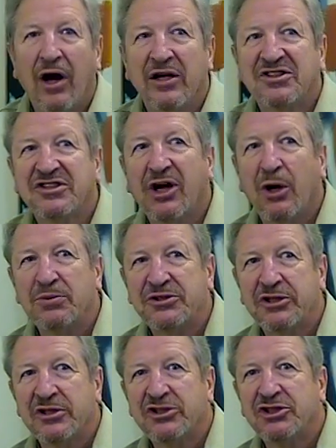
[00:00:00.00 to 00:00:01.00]

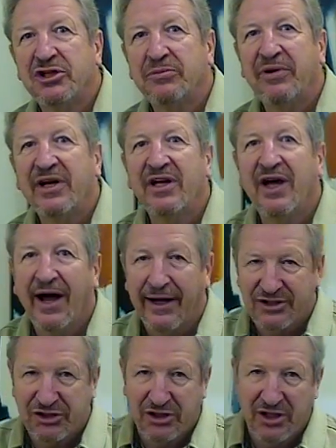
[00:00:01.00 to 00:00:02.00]
Sculpture should be
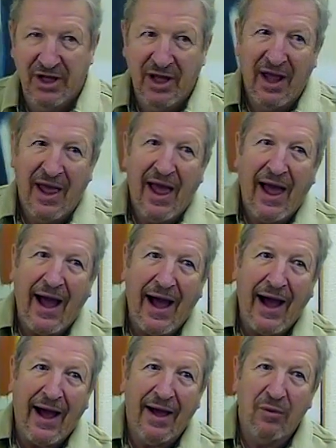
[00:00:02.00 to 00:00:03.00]
touched.
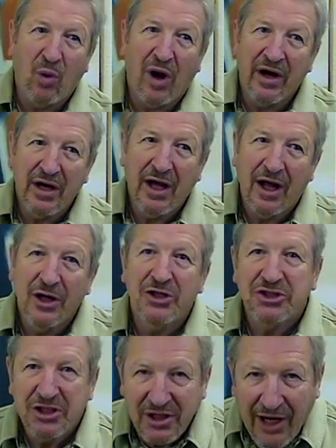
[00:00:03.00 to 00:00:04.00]
Watercolor
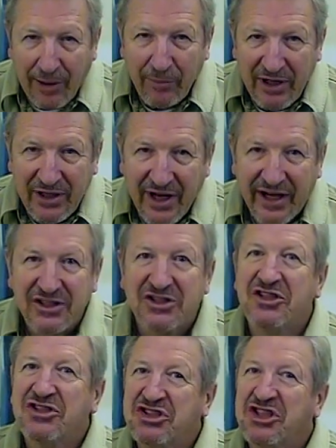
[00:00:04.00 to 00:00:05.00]
should not be
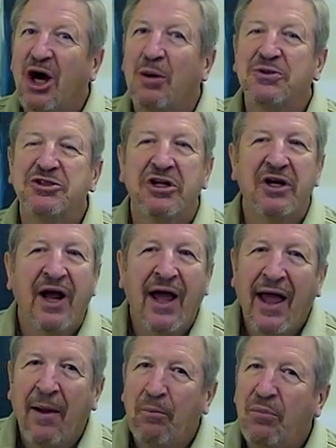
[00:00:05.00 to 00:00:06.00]
touched. Sculpture,
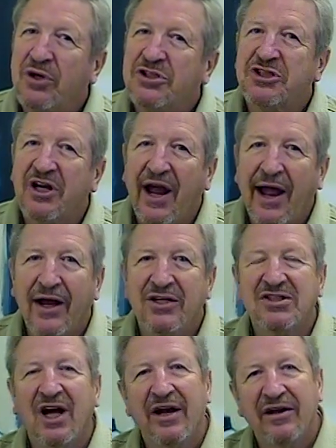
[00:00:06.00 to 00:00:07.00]
put your
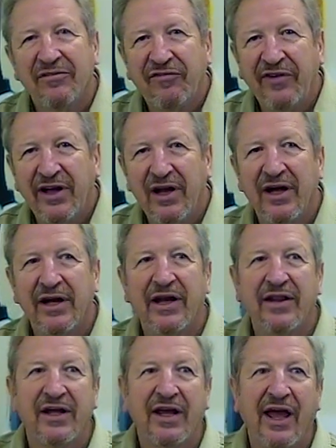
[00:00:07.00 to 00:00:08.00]
hands on it, feel it.
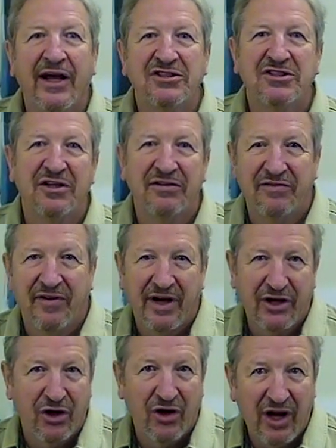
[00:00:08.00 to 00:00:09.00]
In the case of
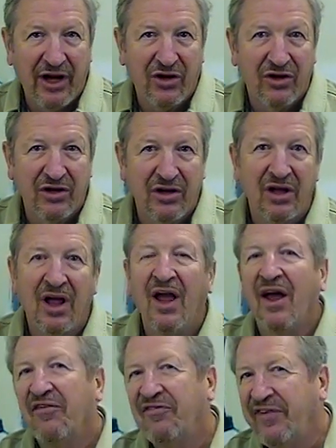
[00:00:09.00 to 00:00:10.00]
Girly Curl,
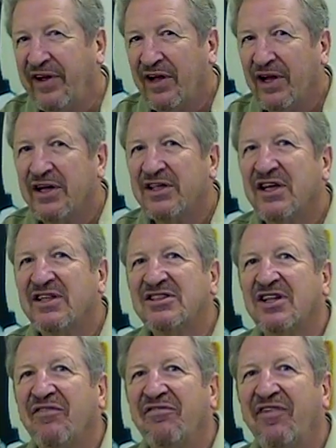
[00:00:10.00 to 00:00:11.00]
feel
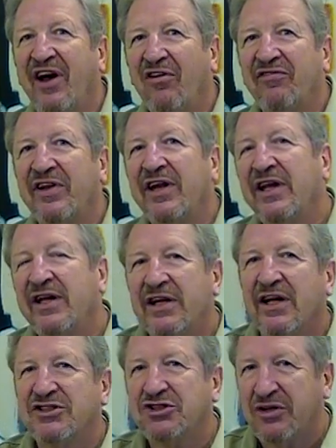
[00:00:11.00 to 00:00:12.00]
it's a velvety
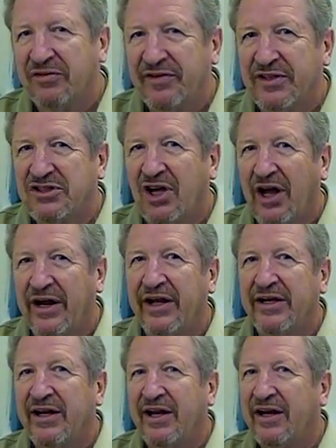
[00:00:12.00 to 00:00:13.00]
surface on
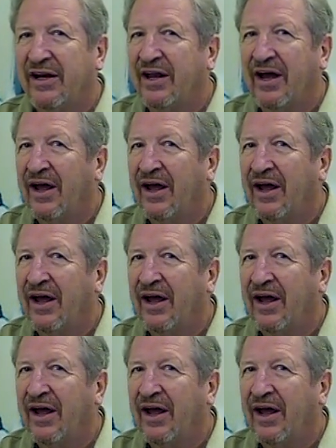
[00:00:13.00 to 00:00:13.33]
it, and